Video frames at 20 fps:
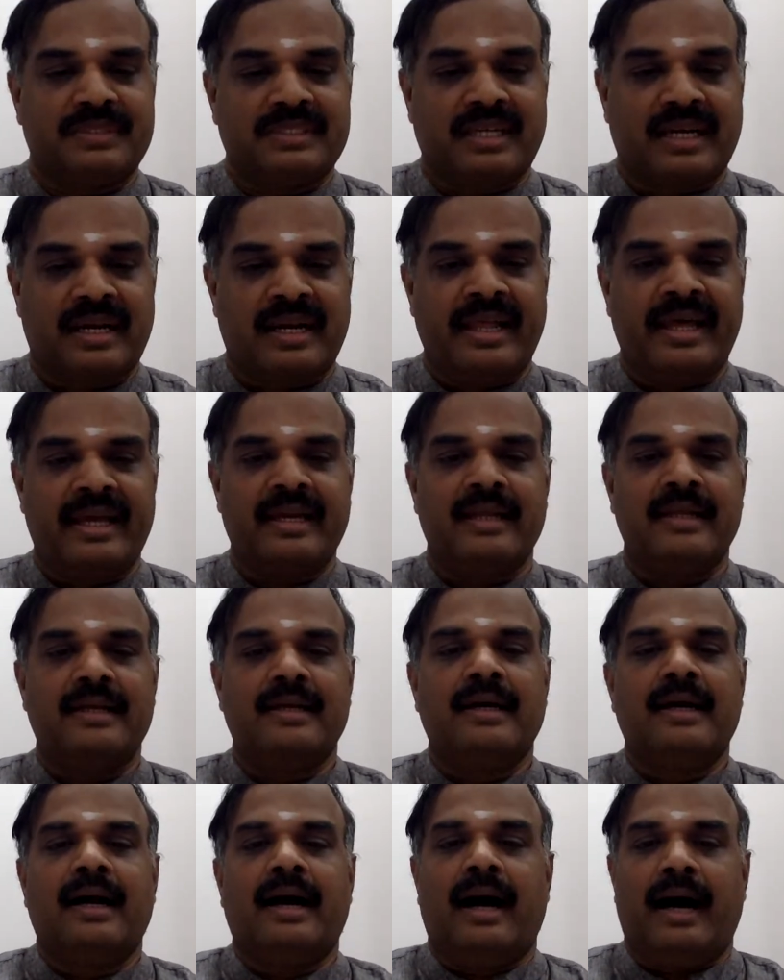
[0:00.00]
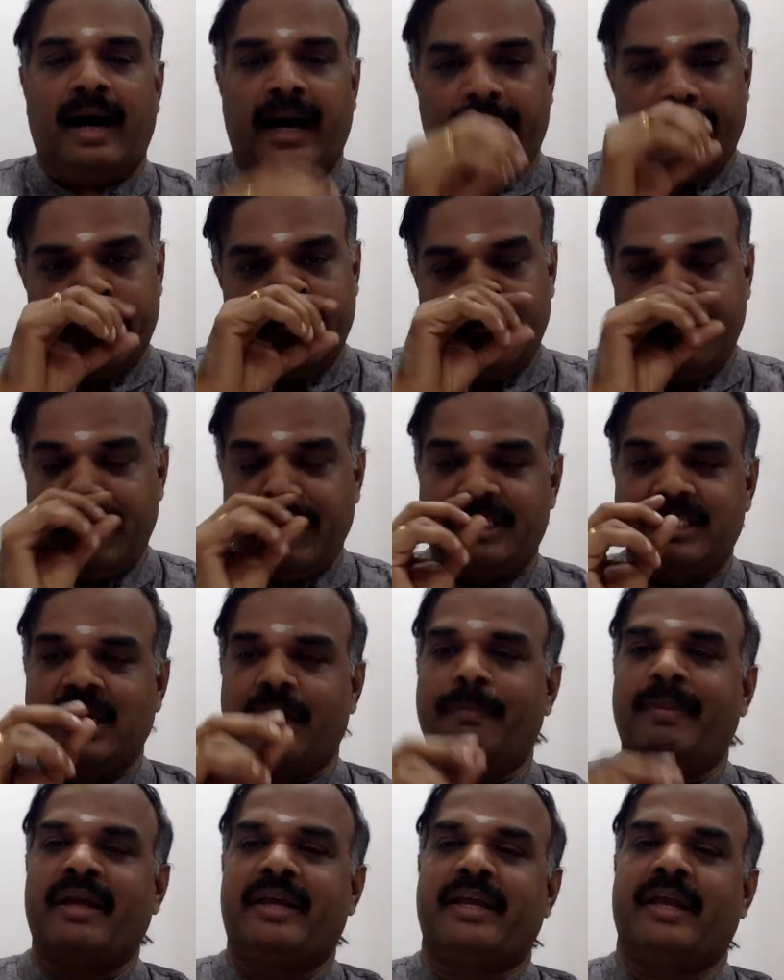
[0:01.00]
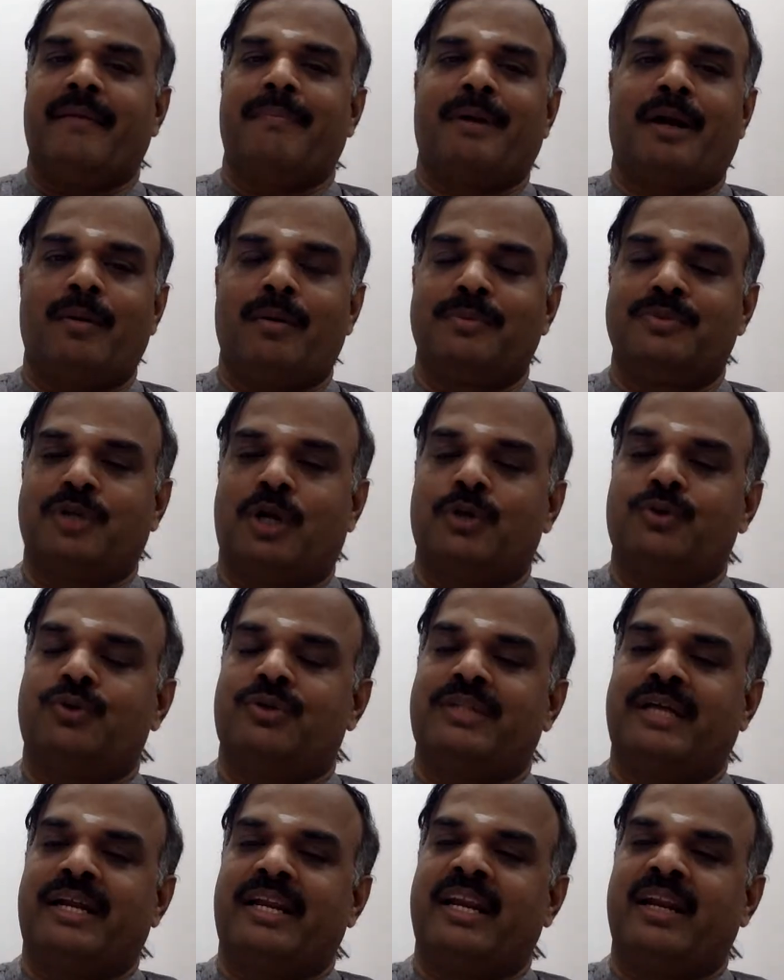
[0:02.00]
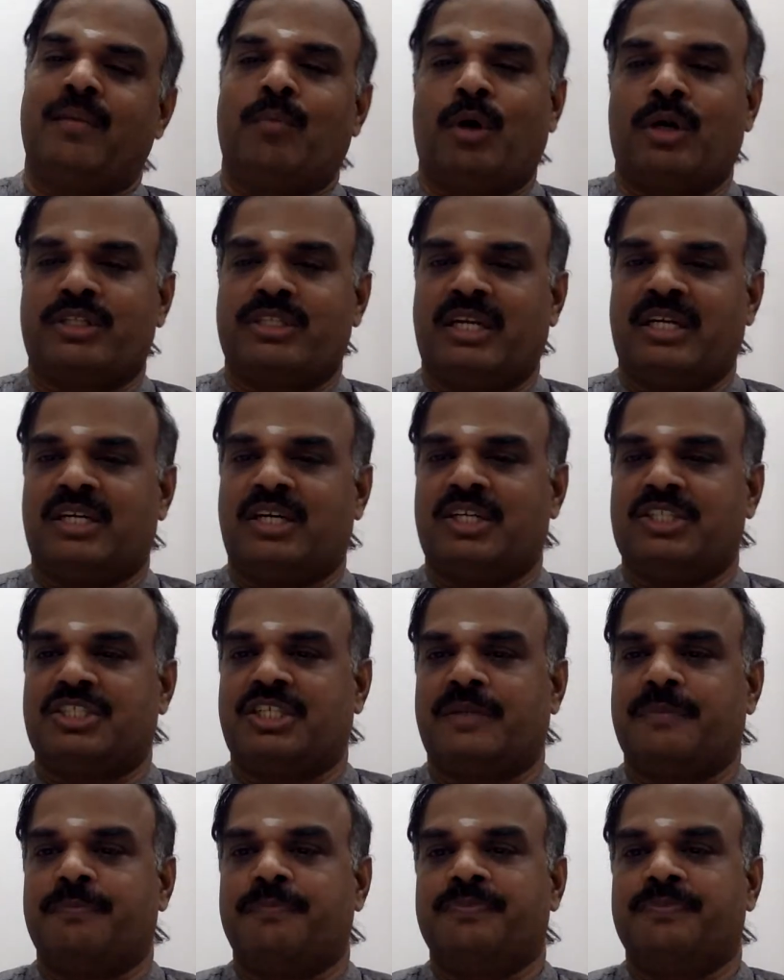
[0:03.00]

Clear? And decision-making problems also there in marginal costing.